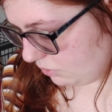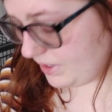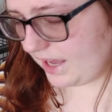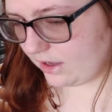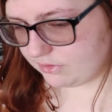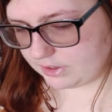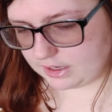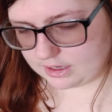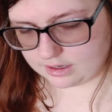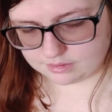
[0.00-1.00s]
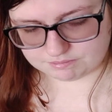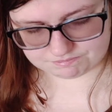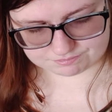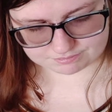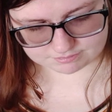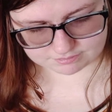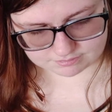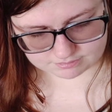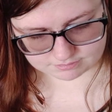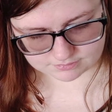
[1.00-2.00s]
We have um
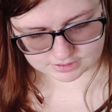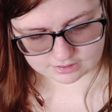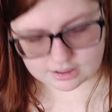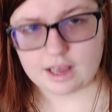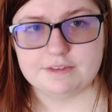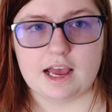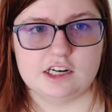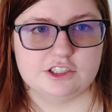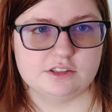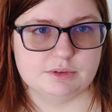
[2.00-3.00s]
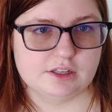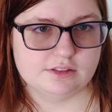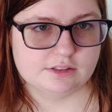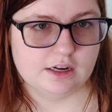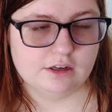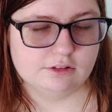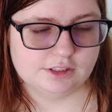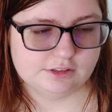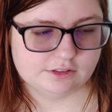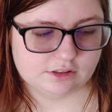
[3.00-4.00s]
Kai's ashes with us now.
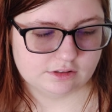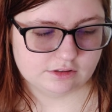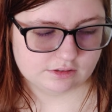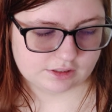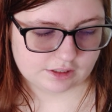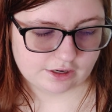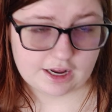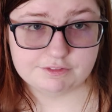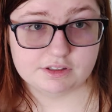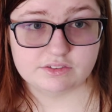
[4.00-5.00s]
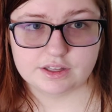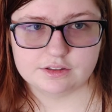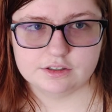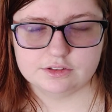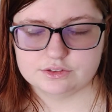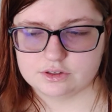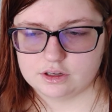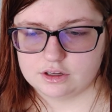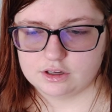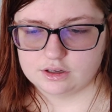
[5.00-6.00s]
He's still here. I have his feathers.
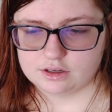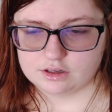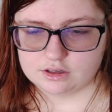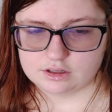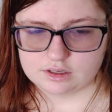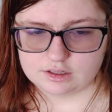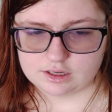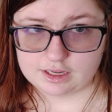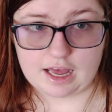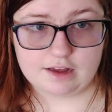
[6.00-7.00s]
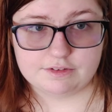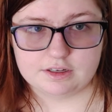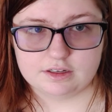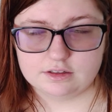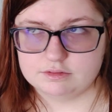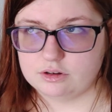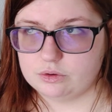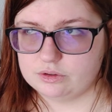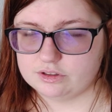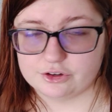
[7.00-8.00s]
I have a
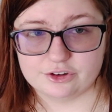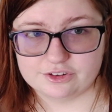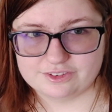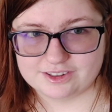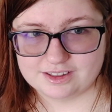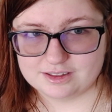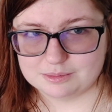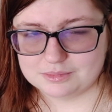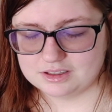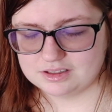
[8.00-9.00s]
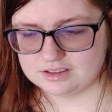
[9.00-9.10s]
whole urn for him